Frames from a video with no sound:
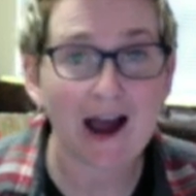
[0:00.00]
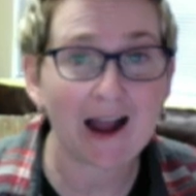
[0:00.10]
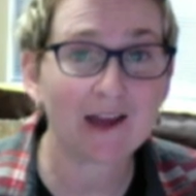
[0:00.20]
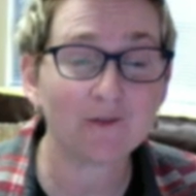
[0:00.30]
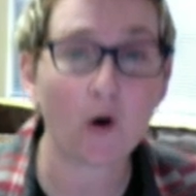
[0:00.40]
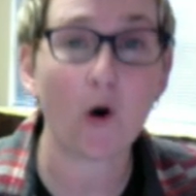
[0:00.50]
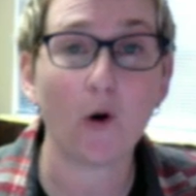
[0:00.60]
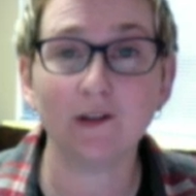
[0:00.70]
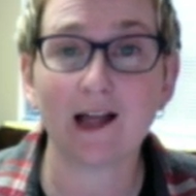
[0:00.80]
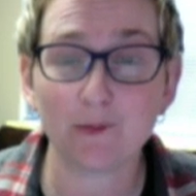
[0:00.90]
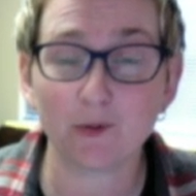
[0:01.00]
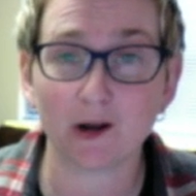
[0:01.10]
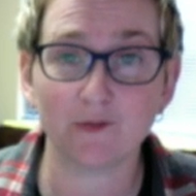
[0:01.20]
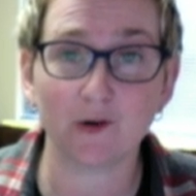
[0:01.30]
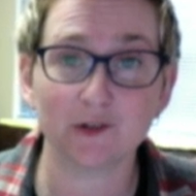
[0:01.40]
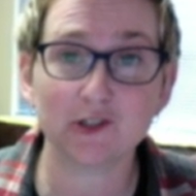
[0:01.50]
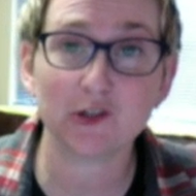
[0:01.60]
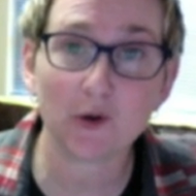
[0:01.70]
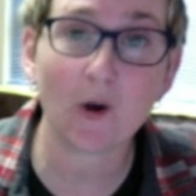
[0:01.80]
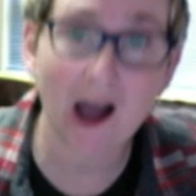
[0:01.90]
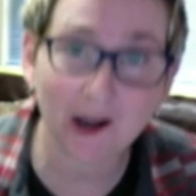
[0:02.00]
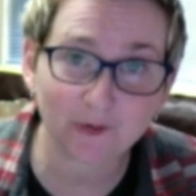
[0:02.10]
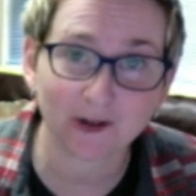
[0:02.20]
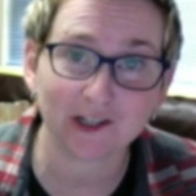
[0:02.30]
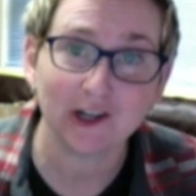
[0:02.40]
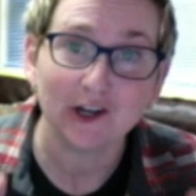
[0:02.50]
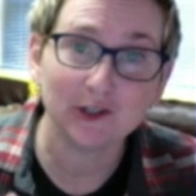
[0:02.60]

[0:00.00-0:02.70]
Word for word: I have a whole library of over 200